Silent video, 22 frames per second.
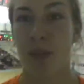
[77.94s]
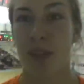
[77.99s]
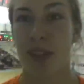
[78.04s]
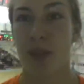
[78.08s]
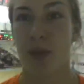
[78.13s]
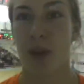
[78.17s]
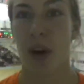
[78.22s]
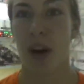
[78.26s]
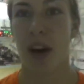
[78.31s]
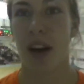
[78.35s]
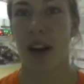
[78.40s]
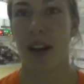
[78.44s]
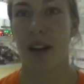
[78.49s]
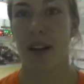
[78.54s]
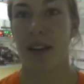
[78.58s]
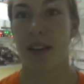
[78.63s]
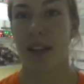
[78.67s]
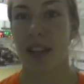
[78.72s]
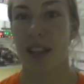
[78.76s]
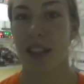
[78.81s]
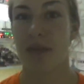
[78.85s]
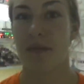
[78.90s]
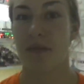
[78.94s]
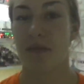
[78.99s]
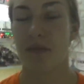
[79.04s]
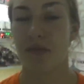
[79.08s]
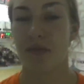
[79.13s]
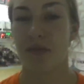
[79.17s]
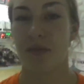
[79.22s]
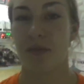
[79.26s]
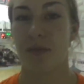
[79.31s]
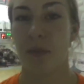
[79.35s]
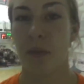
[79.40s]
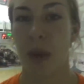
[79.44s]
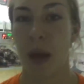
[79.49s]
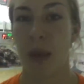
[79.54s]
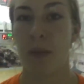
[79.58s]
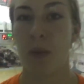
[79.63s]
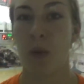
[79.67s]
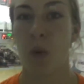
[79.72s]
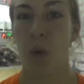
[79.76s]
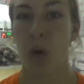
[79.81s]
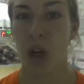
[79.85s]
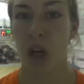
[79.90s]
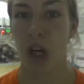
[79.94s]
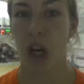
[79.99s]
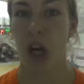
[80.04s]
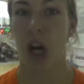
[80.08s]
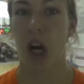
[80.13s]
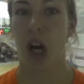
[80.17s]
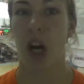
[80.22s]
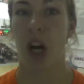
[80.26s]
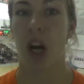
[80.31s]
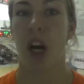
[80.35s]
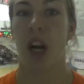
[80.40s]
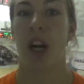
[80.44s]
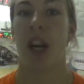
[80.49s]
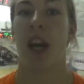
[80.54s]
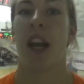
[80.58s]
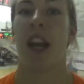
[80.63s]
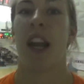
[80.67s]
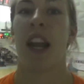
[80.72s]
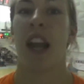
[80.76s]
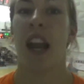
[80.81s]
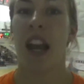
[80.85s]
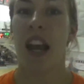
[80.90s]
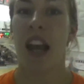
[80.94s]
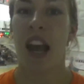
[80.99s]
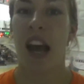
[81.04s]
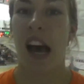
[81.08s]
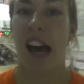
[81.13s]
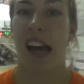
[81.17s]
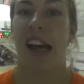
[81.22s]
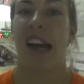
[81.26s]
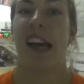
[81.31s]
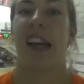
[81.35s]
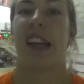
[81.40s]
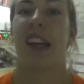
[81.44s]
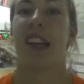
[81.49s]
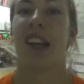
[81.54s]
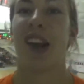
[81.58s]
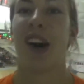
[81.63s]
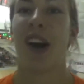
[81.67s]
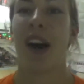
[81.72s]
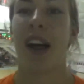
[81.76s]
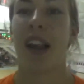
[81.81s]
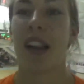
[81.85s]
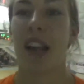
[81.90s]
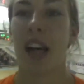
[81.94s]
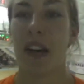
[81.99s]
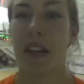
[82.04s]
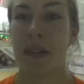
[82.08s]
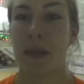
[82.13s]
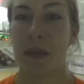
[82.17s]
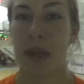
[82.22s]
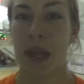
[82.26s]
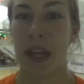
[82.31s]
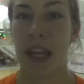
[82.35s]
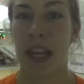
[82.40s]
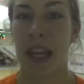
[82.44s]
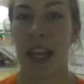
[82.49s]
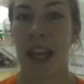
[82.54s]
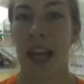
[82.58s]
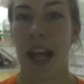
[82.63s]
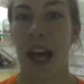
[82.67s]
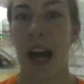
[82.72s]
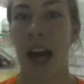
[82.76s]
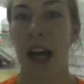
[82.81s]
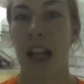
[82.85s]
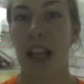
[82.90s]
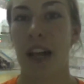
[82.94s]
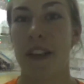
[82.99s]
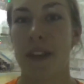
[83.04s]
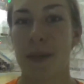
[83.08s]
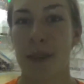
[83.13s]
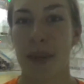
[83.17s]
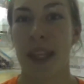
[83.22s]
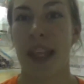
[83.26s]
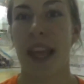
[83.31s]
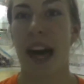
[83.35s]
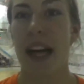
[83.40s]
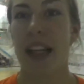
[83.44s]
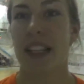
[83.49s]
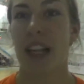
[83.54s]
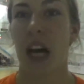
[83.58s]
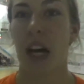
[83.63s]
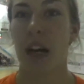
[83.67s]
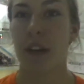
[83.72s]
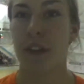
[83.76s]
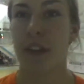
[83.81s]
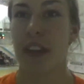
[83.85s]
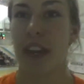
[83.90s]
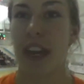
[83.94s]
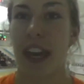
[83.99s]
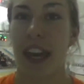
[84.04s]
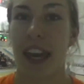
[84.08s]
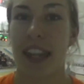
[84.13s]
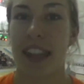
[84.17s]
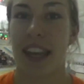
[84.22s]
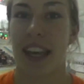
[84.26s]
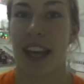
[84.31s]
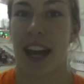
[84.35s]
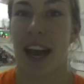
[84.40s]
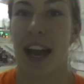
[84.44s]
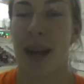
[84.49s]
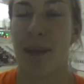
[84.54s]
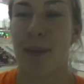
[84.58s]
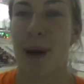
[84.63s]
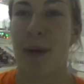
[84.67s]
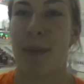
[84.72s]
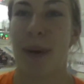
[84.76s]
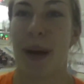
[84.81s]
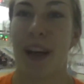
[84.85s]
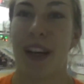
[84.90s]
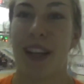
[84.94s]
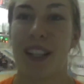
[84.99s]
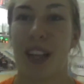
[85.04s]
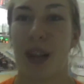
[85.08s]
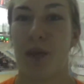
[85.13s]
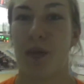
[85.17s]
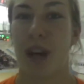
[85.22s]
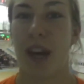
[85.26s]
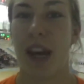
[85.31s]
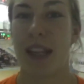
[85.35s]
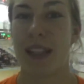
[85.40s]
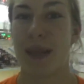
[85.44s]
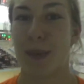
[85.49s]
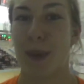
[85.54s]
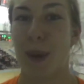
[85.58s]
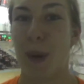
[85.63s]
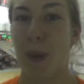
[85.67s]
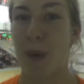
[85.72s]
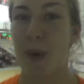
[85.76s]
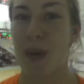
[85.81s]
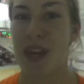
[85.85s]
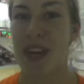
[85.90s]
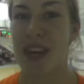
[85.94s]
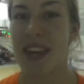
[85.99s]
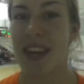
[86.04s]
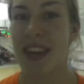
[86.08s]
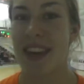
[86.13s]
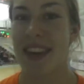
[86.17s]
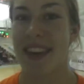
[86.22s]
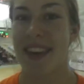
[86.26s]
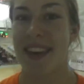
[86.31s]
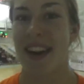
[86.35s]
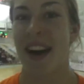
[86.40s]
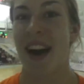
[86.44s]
was what made me work hard and you know, I loved being I loved being that tough kid that kind of my parents had raised me to be.